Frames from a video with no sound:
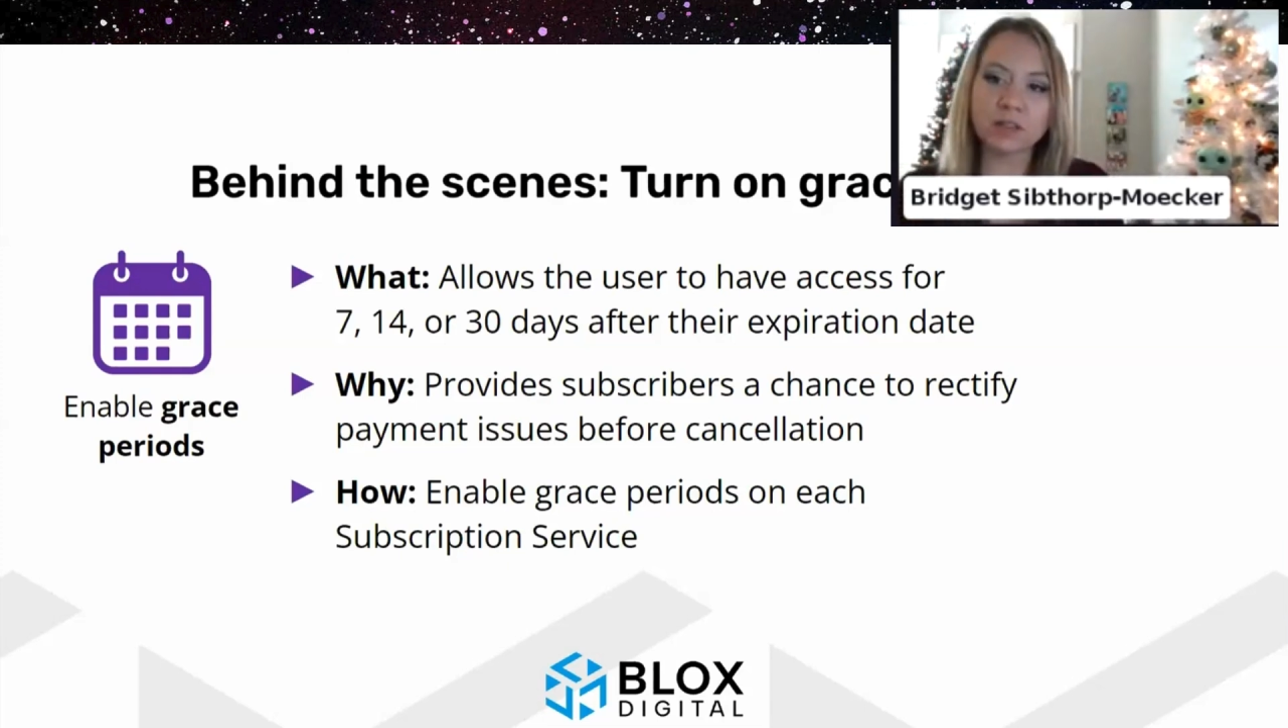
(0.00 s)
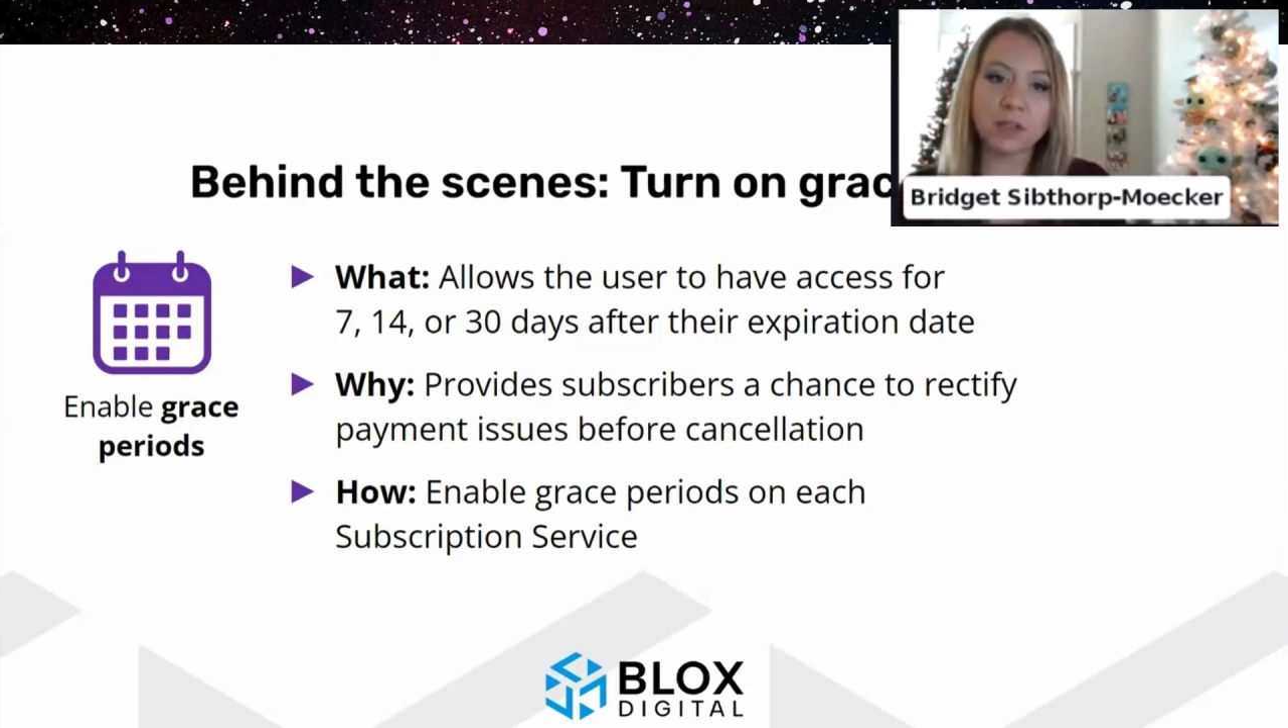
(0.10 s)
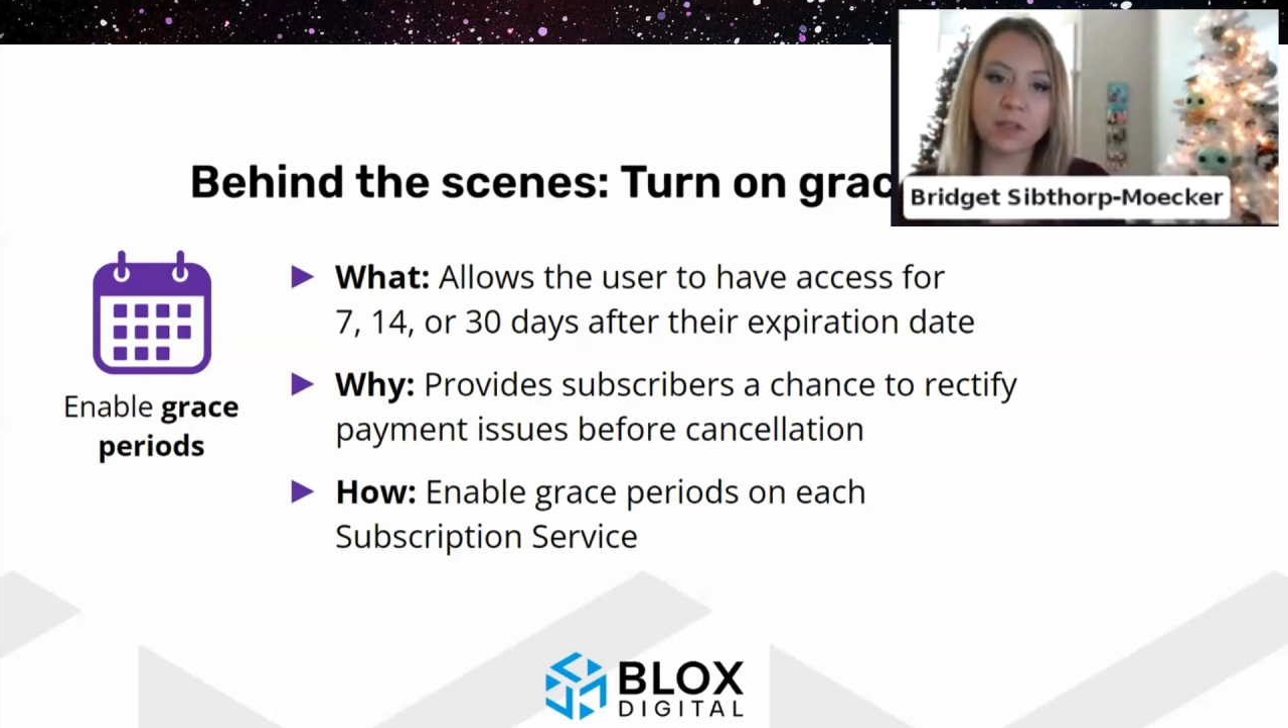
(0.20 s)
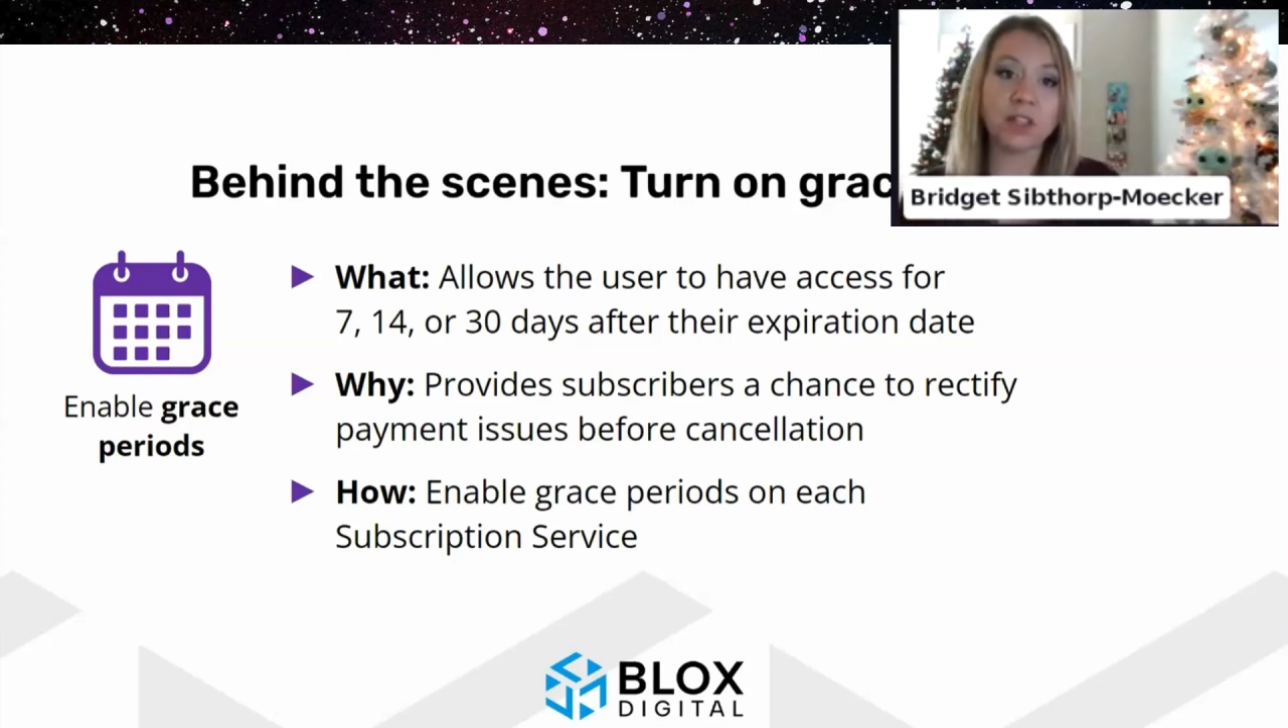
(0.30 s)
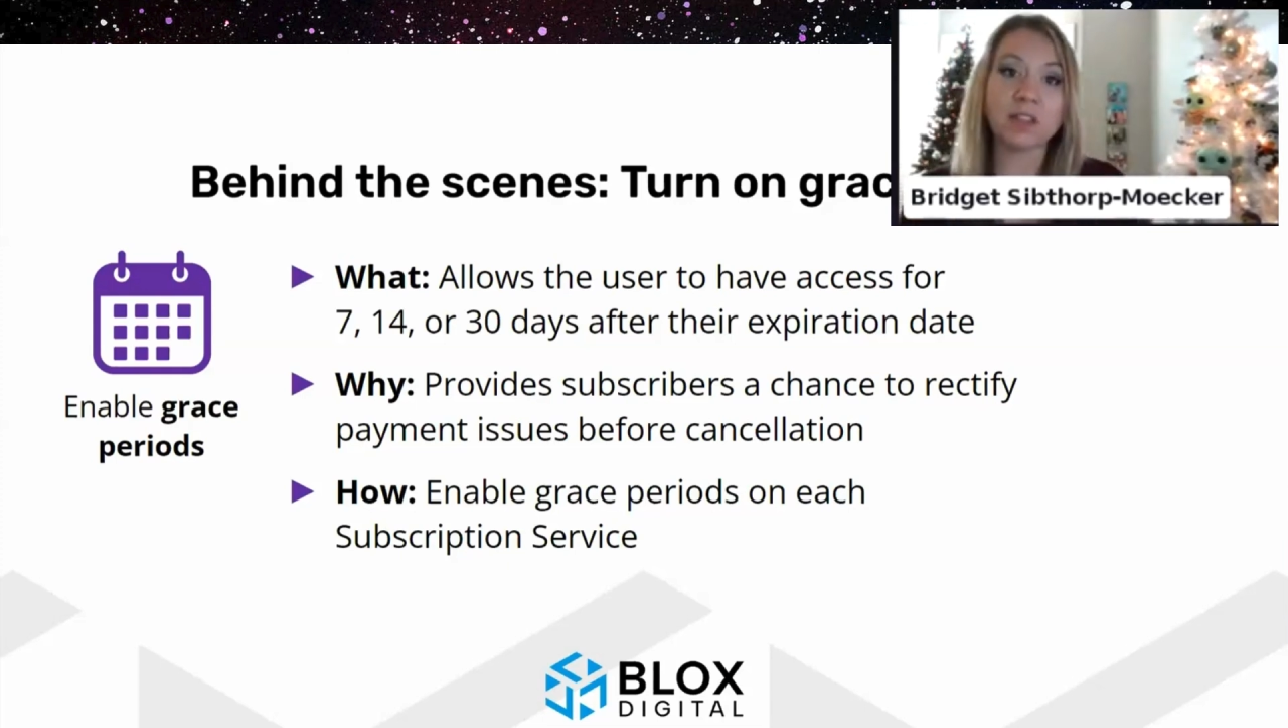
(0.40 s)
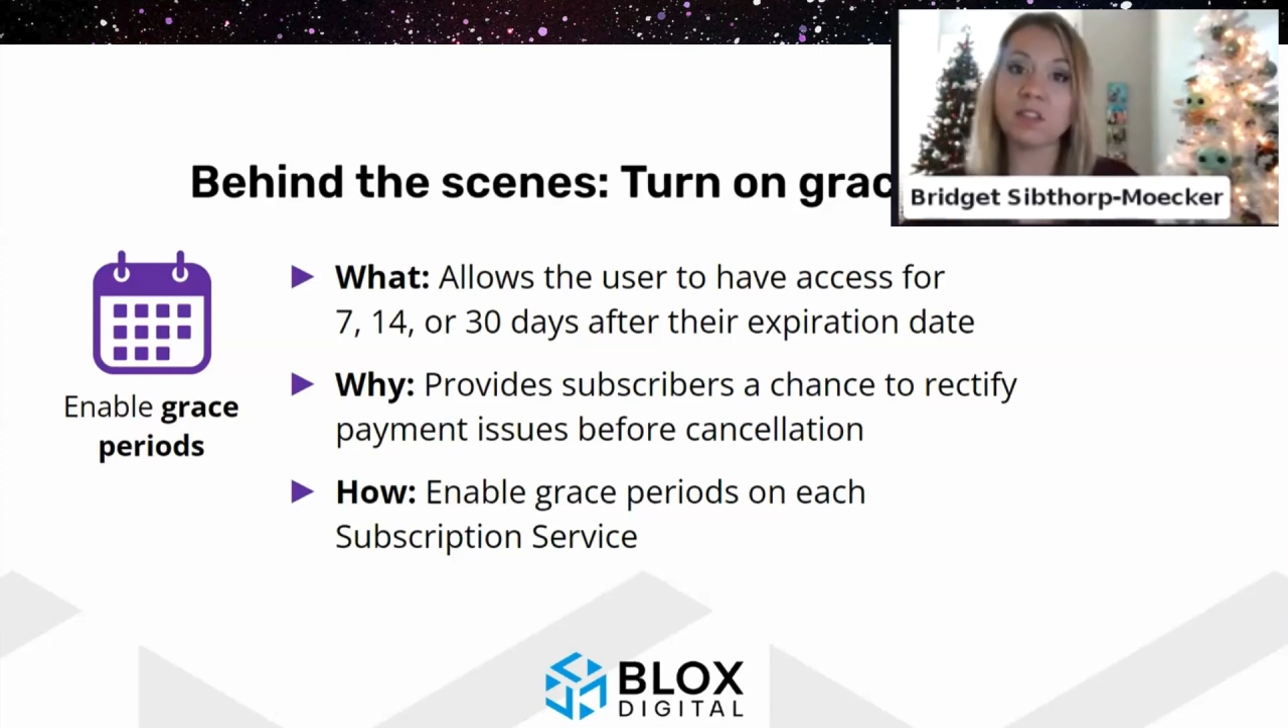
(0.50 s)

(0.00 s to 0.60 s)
periods